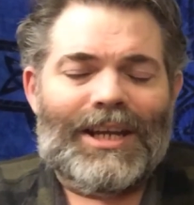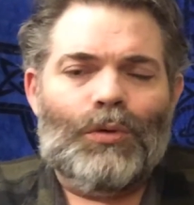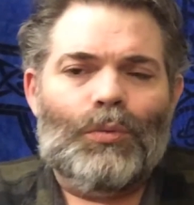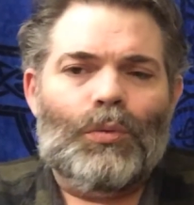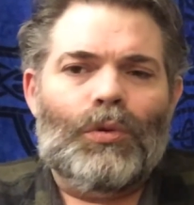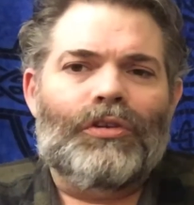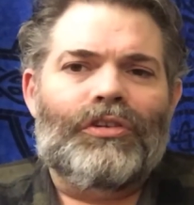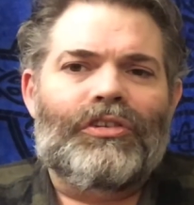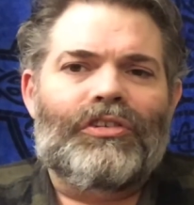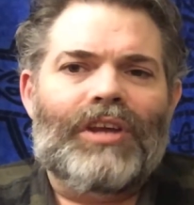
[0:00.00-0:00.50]
It
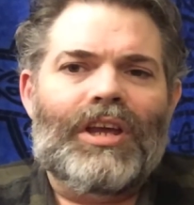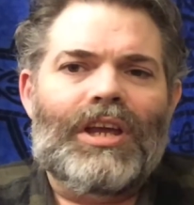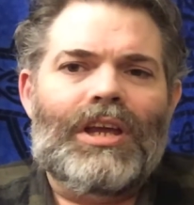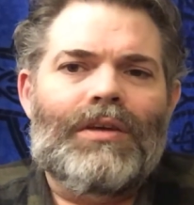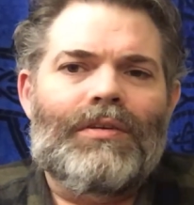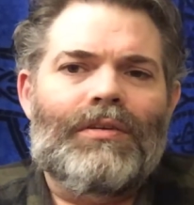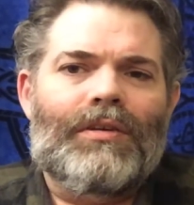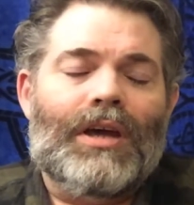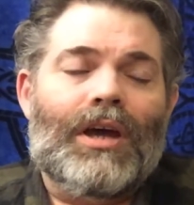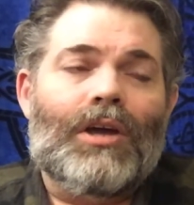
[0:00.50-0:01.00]
will
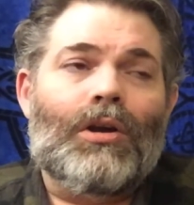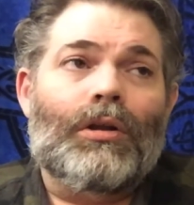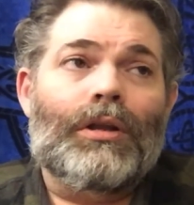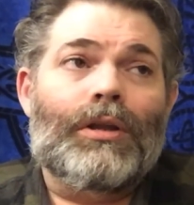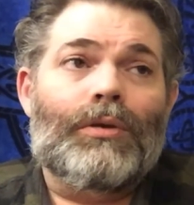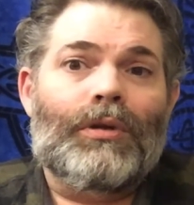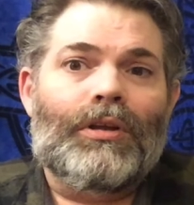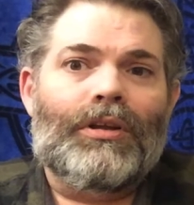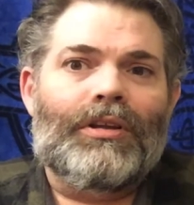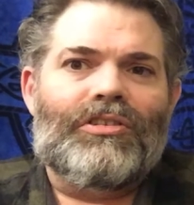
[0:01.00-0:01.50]
save, not
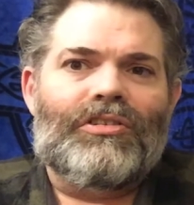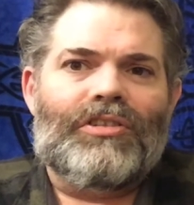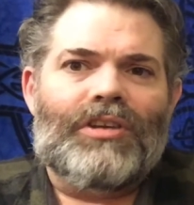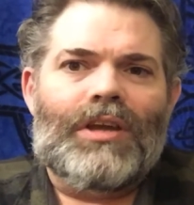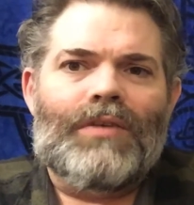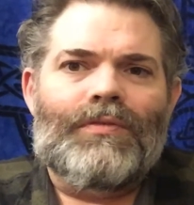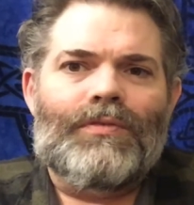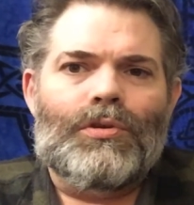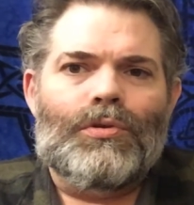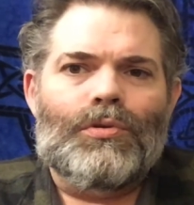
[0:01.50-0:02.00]
only will it
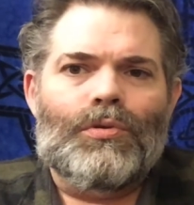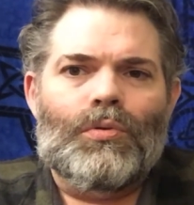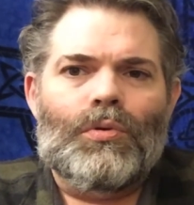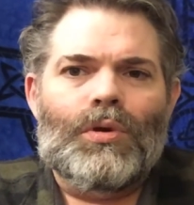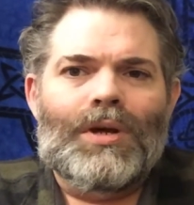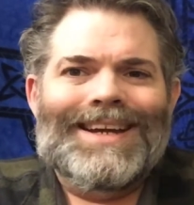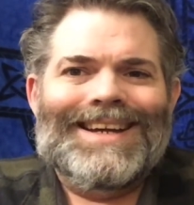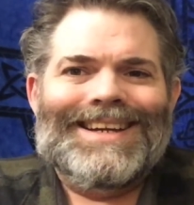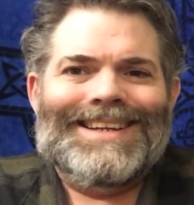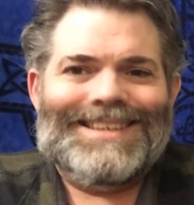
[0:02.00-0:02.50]
save you